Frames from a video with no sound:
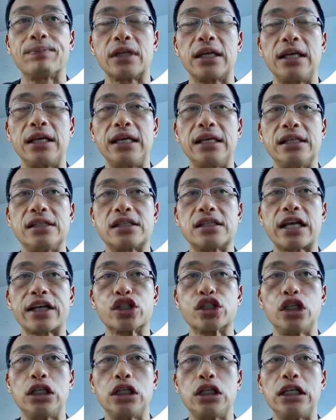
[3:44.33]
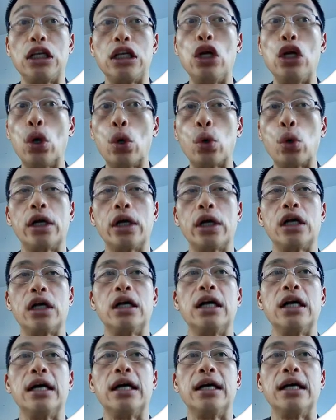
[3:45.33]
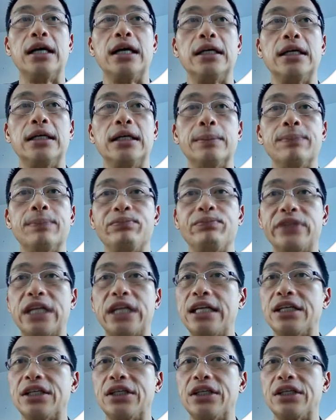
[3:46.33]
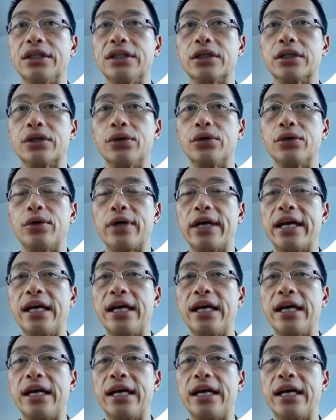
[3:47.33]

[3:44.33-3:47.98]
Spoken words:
is actually lower than a year ago.